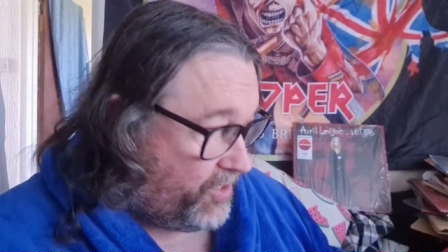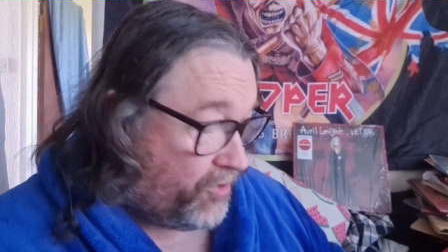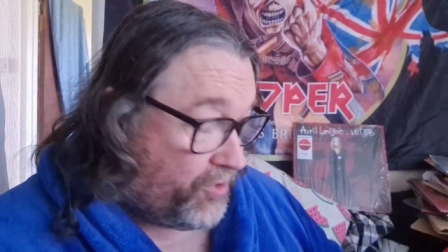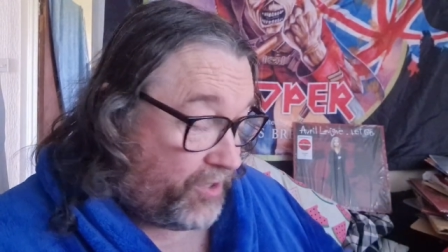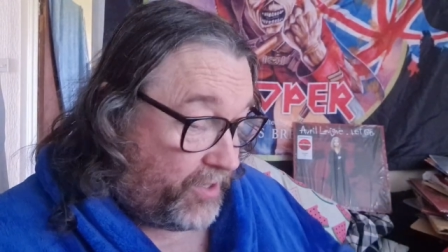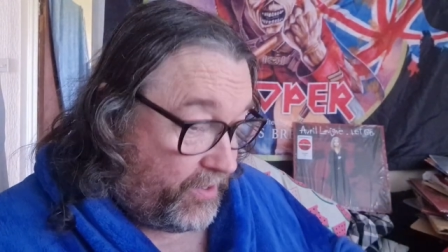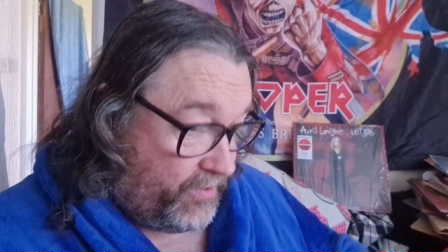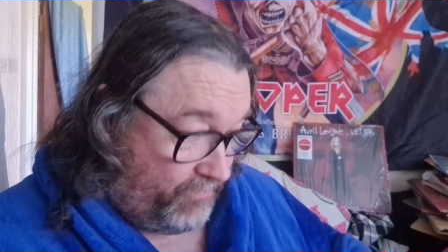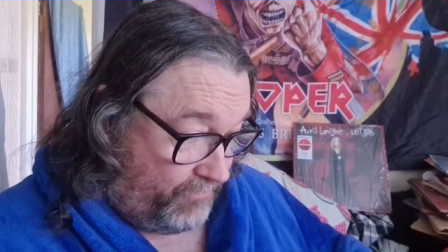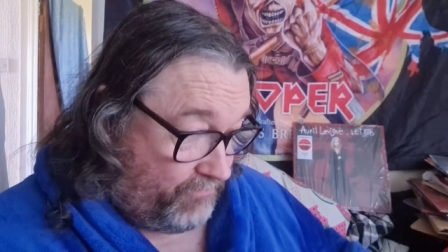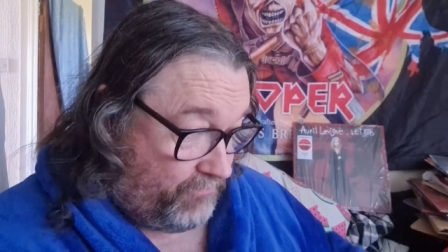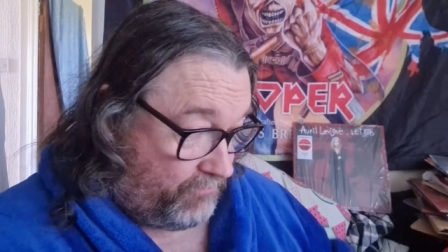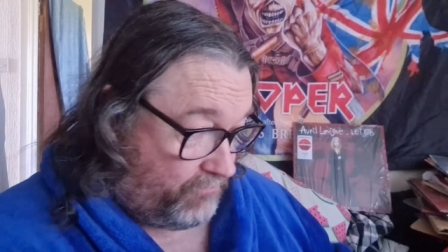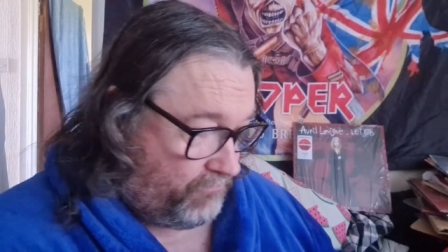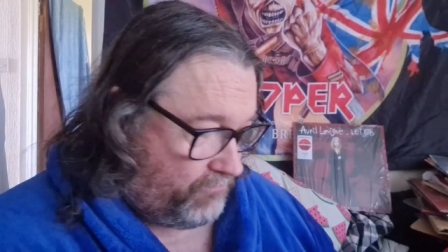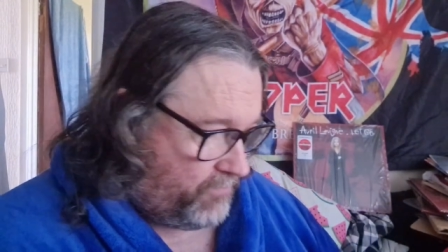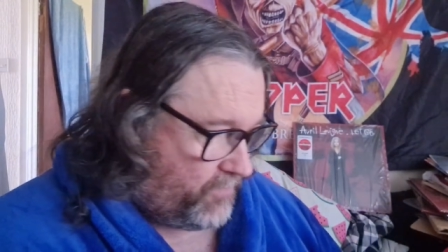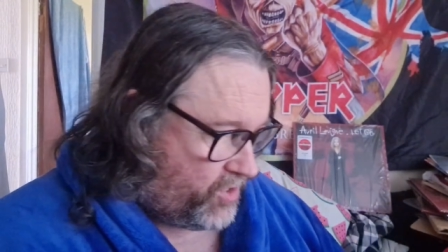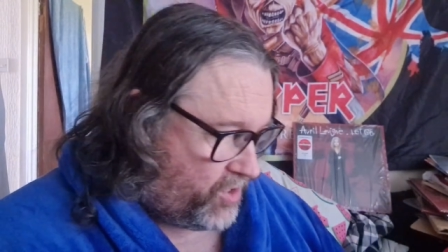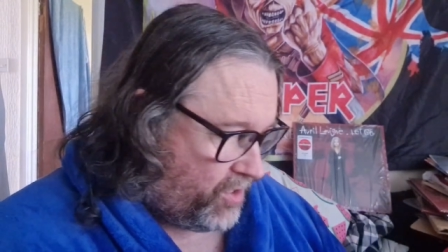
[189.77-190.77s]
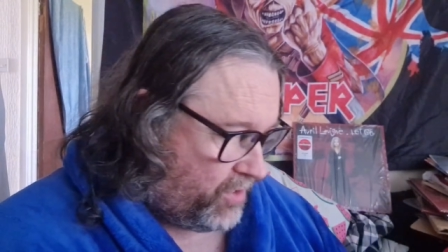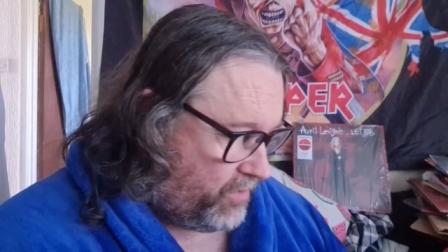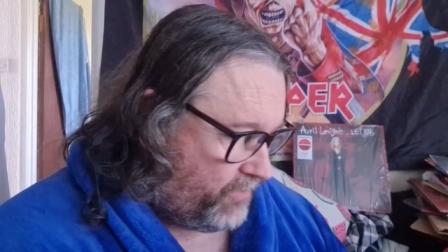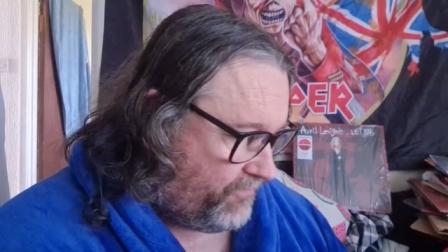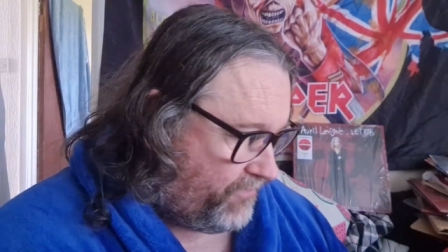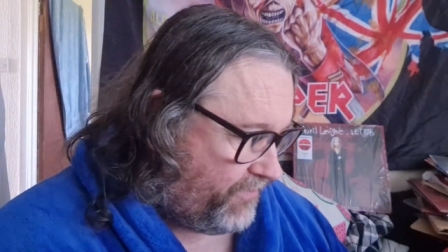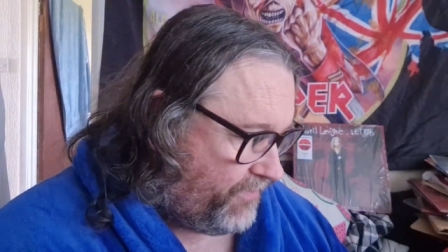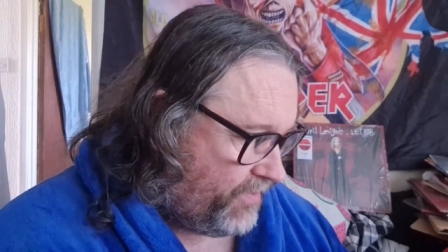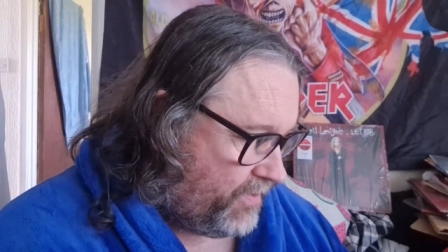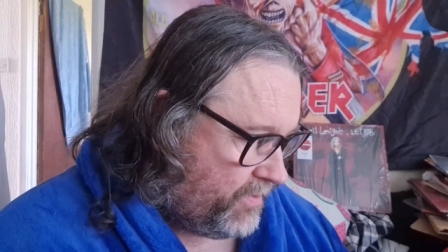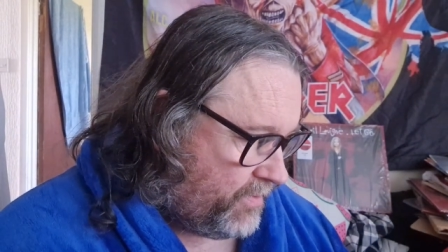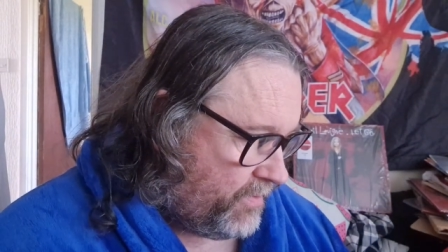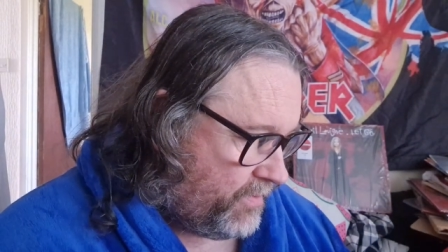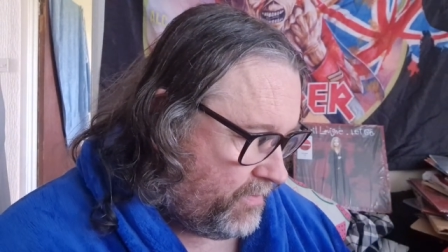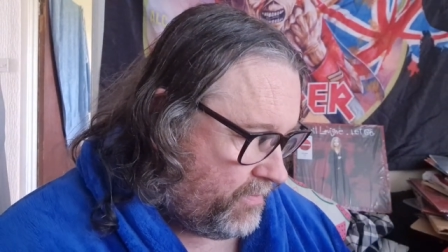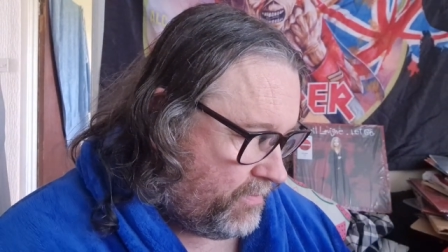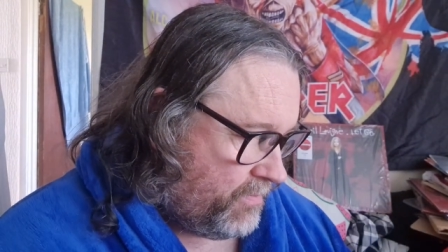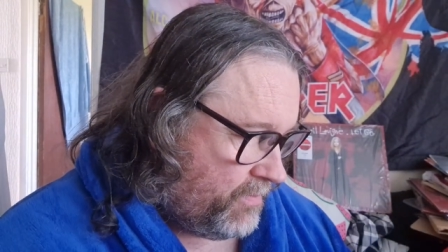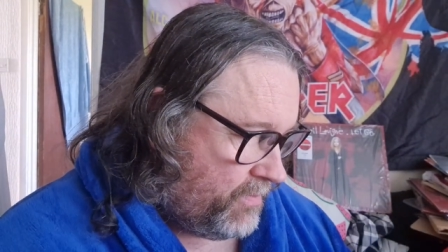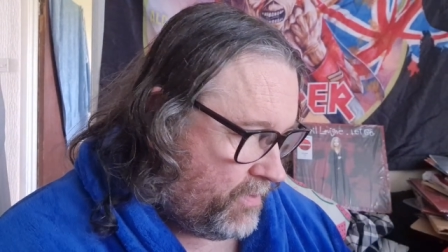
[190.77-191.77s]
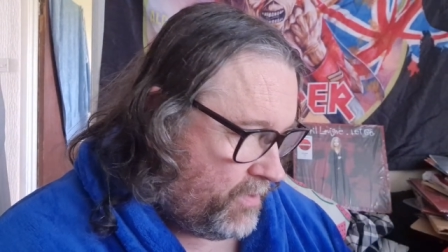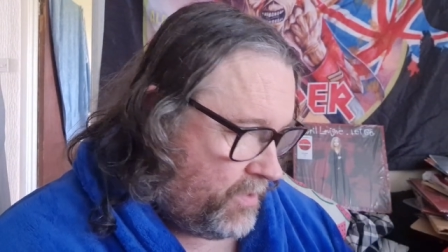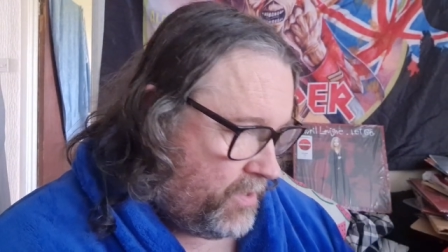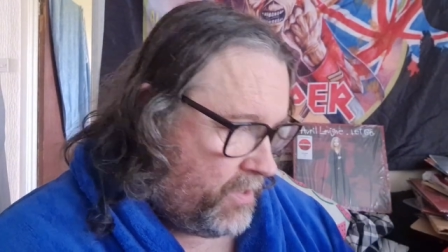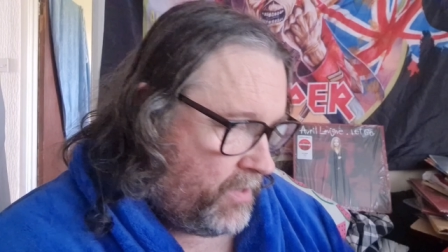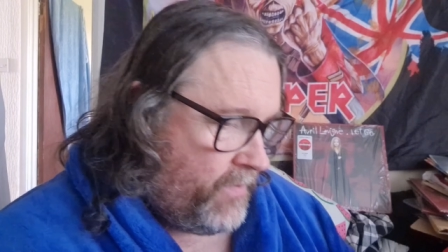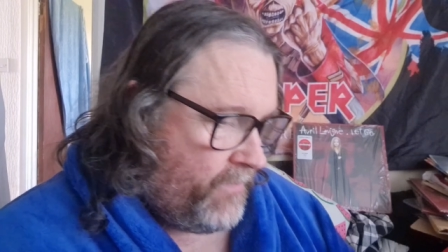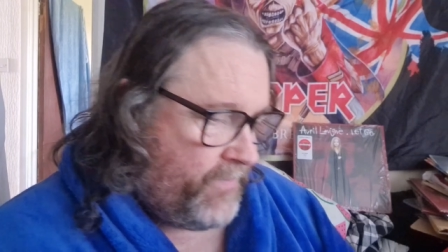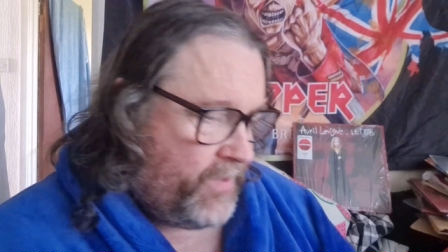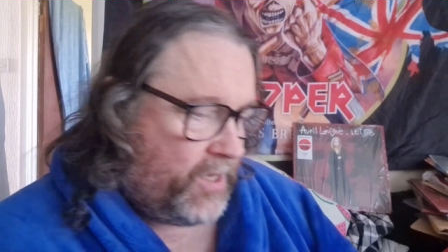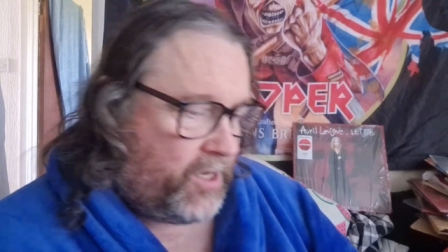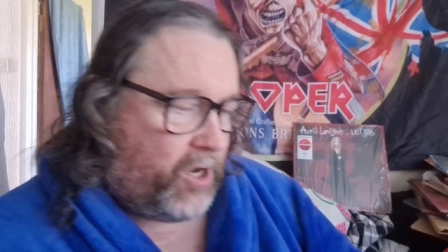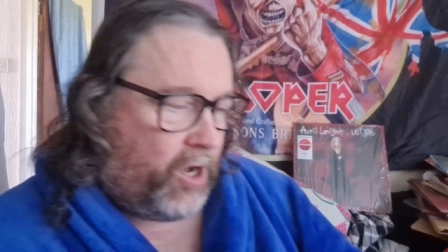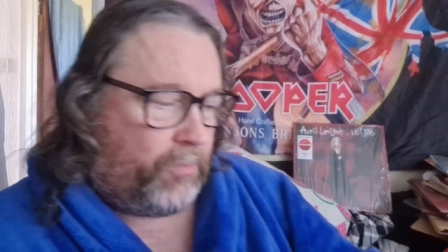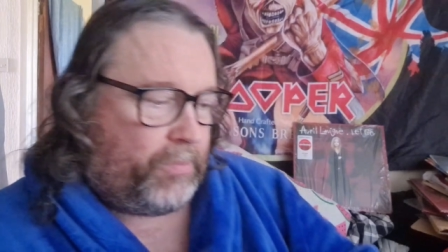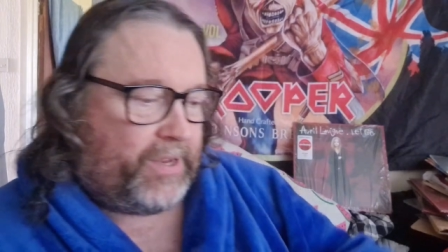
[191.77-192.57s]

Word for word: other sort of copy